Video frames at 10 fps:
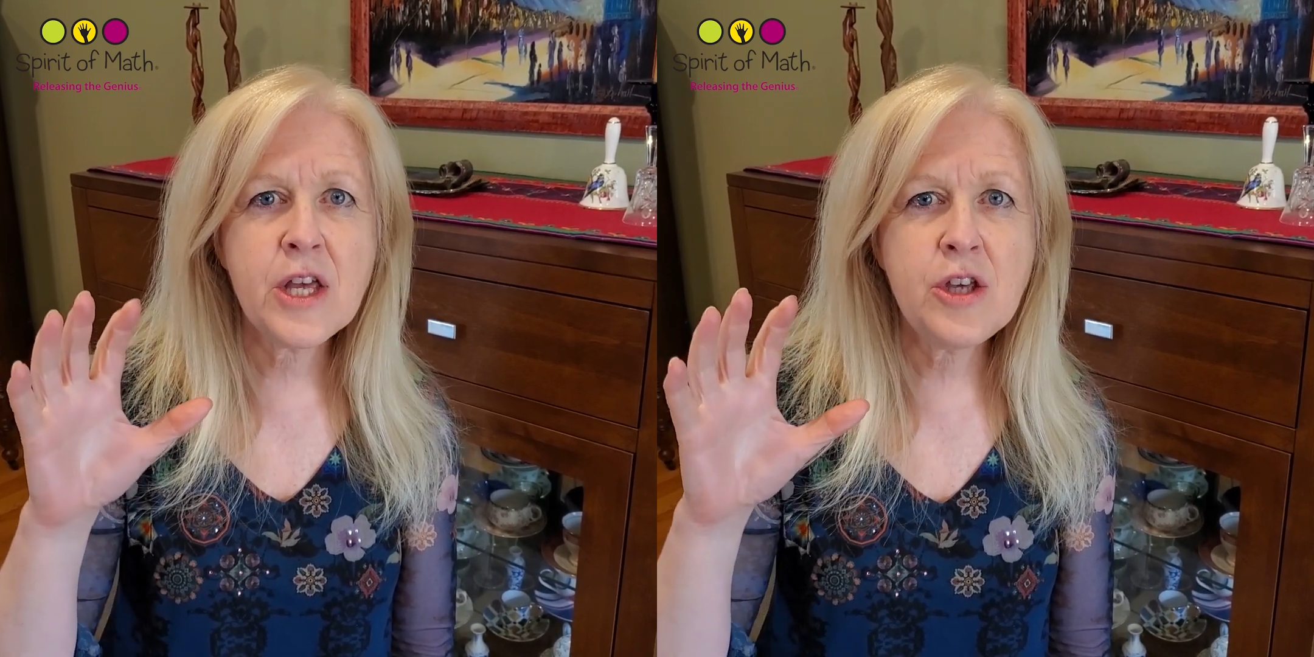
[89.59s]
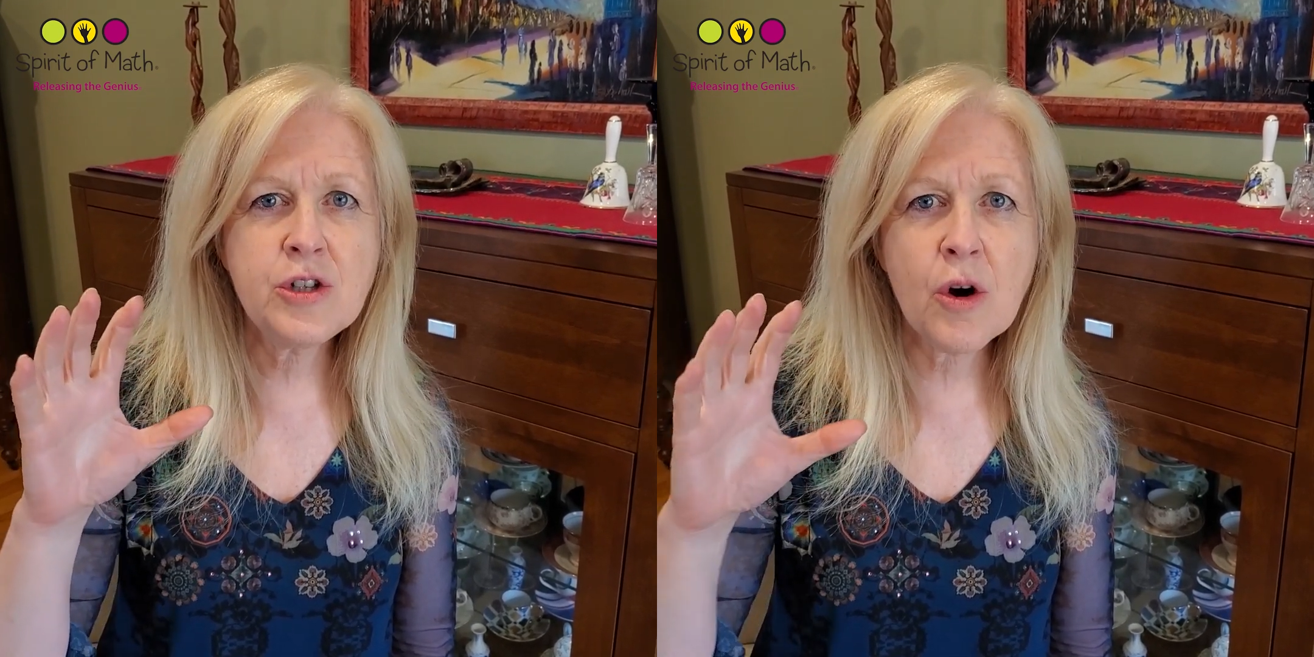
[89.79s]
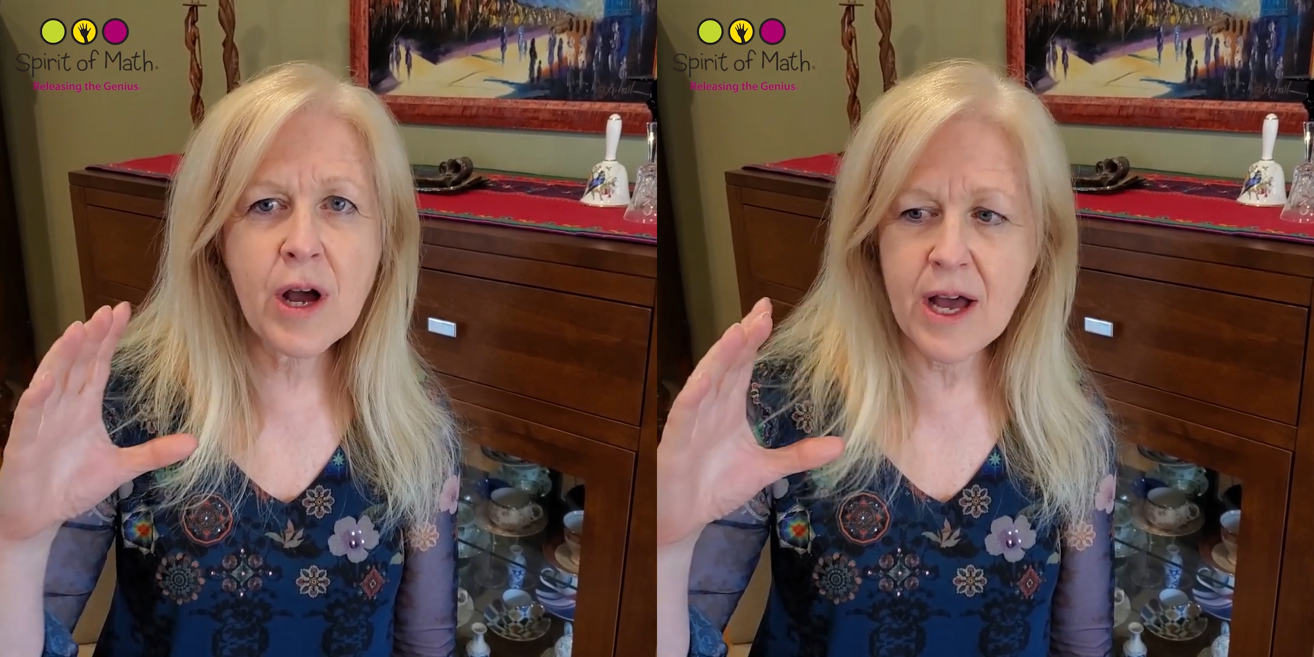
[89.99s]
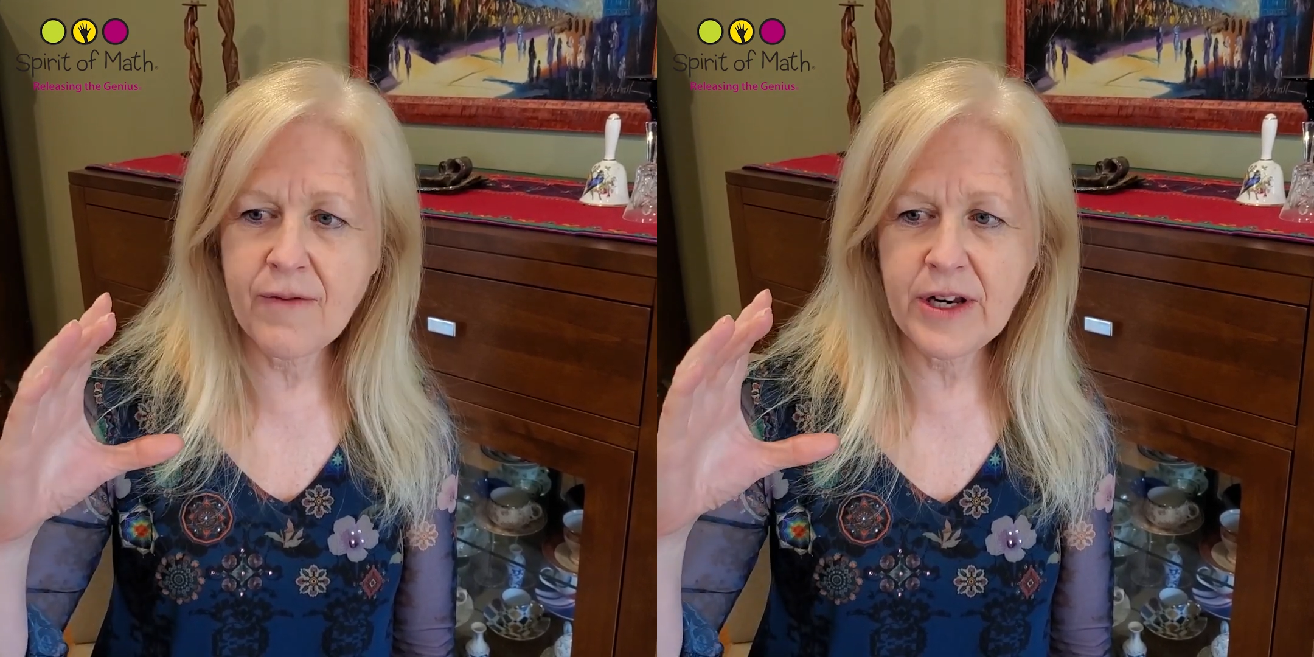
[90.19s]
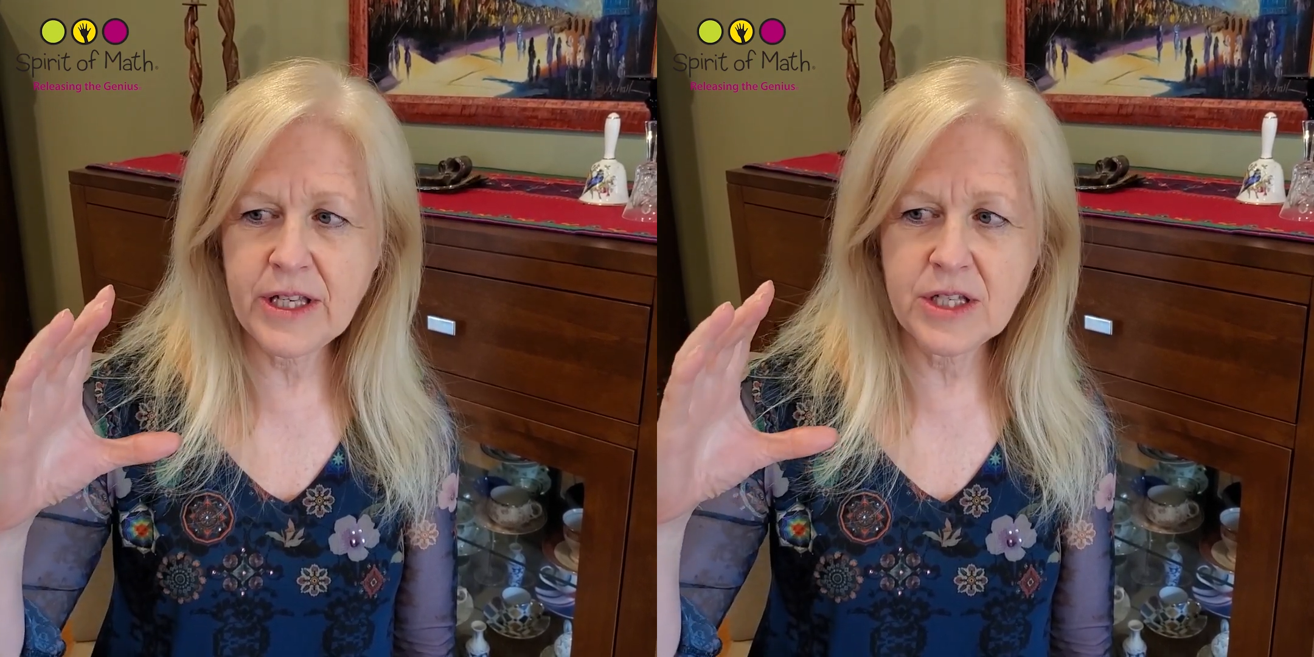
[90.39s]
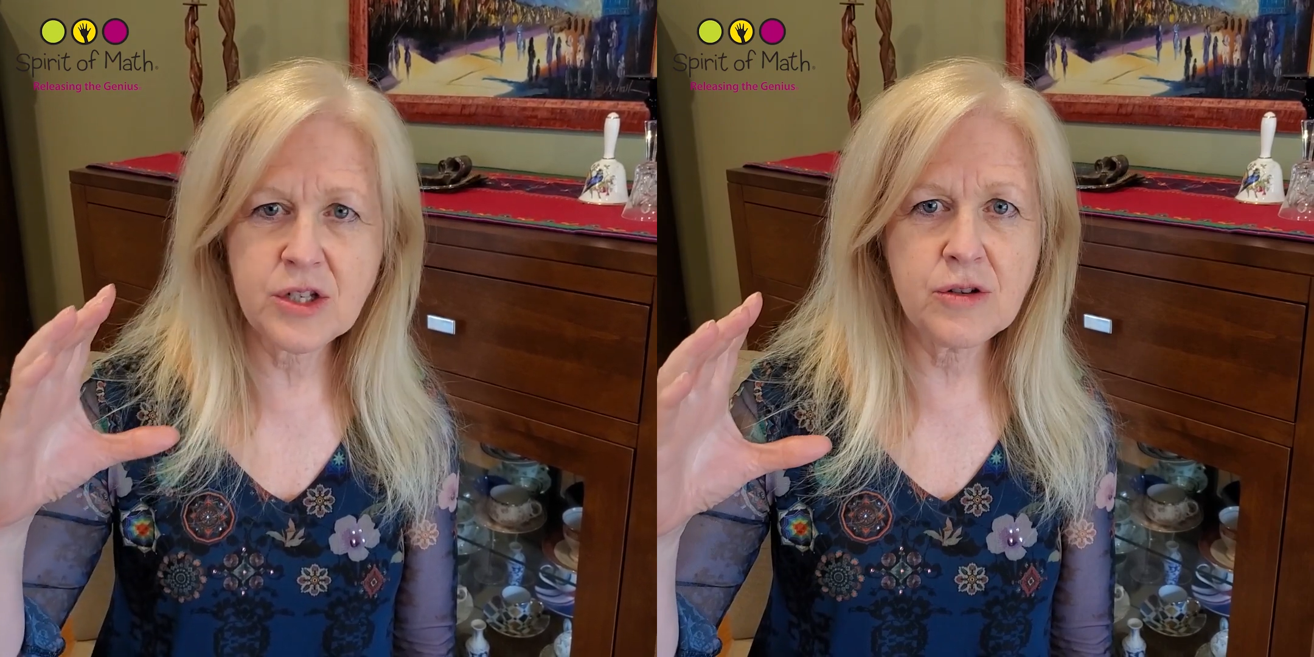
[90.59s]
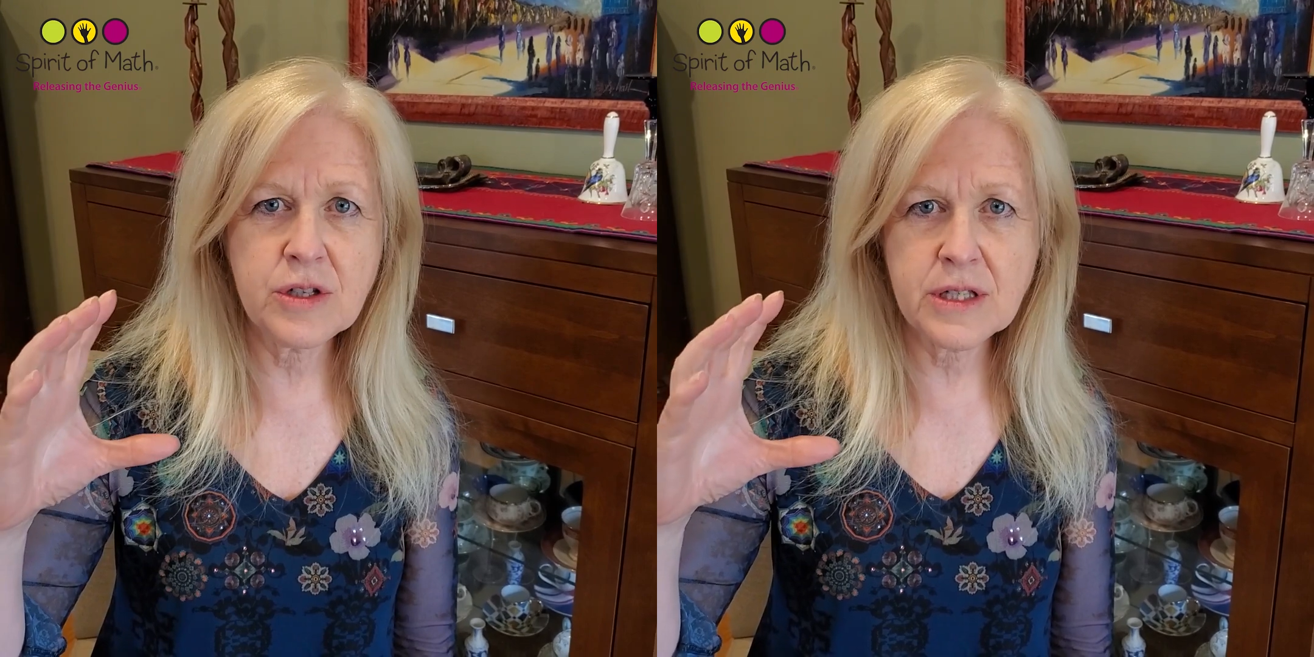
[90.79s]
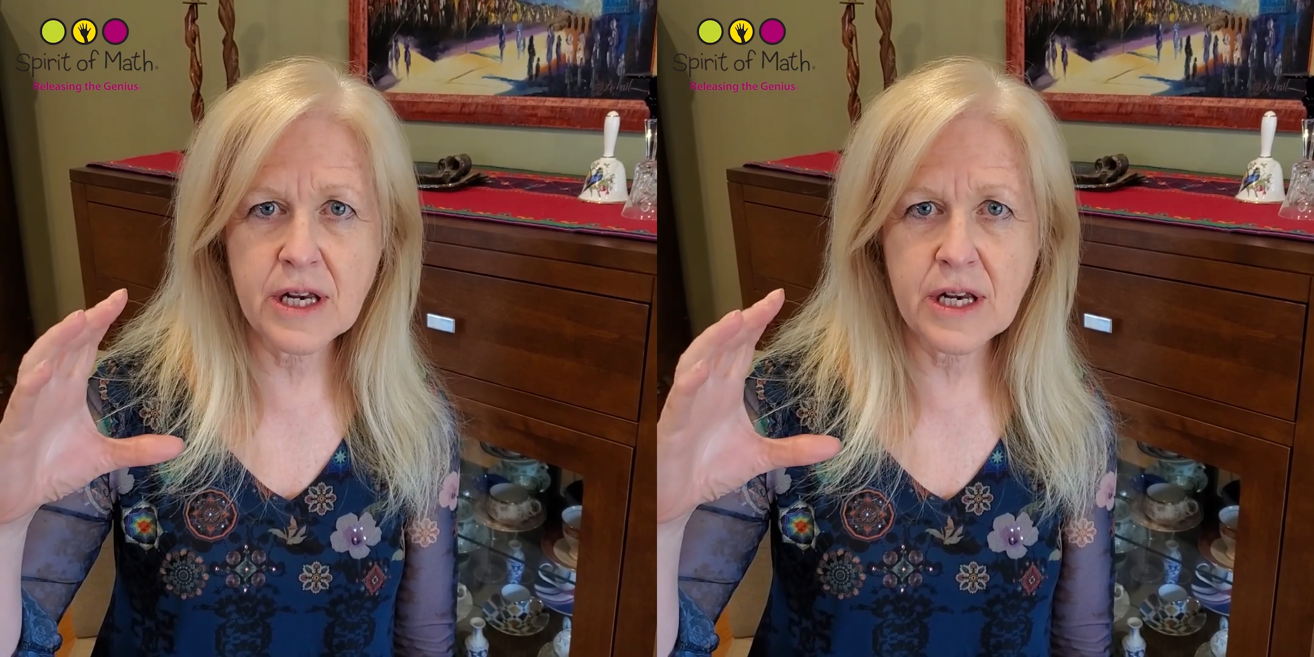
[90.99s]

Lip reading: you don't have any students,